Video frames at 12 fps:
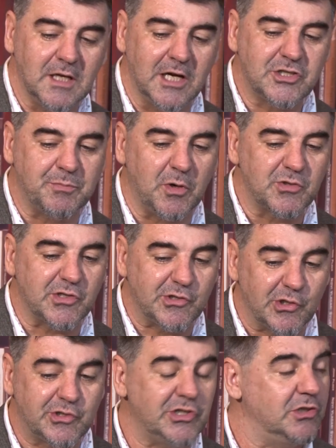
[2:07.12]
Hardship Posting
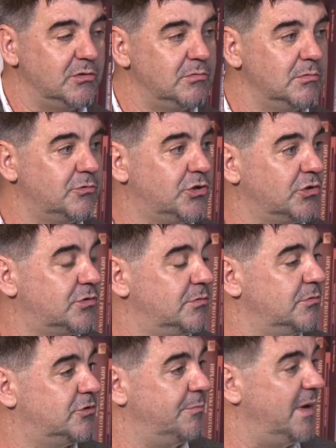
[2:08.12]
took to
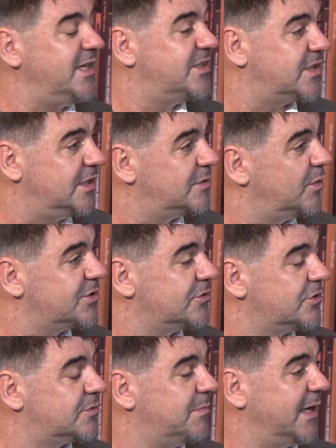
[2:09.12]
many cities. It
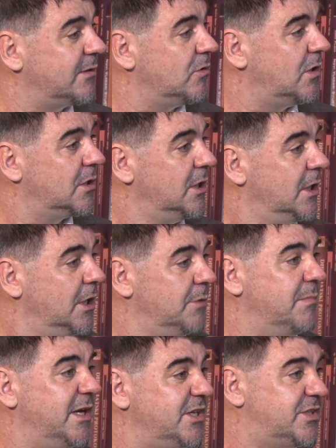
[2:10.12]
wasn't just Bangkok.
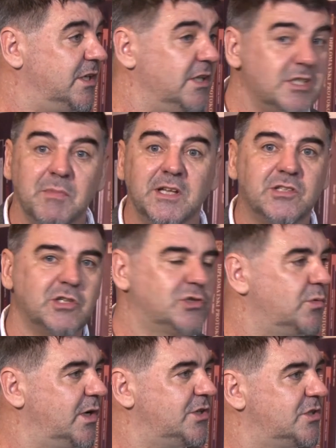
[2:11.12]
Many cities, many
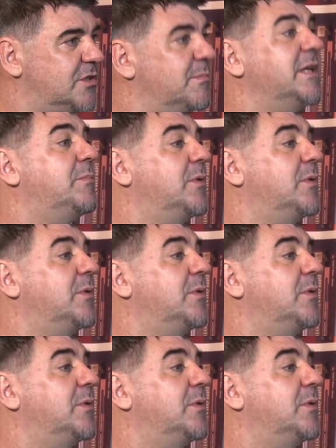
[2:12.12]
situations, many